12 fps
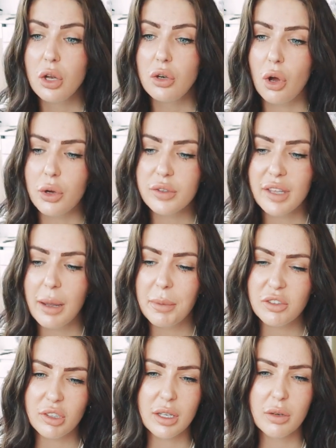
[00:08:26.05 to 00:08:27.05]
knows how
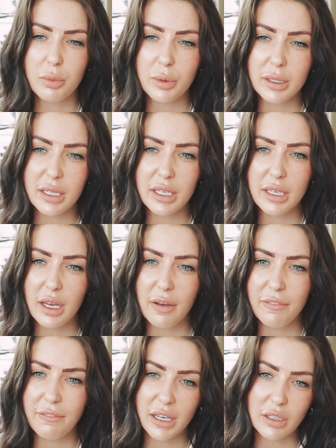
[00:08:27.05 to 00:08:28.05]
much it can really
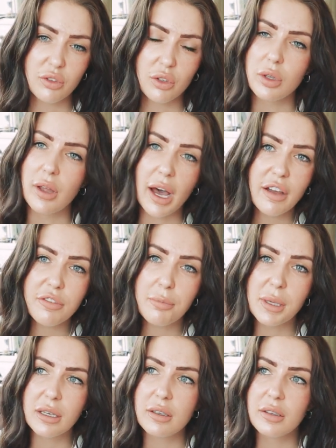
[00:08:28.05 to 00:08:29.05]
affect your life.
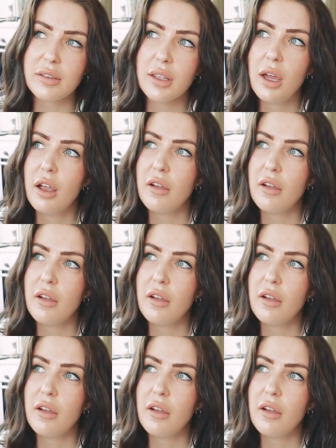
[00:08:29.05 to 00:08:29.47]
Because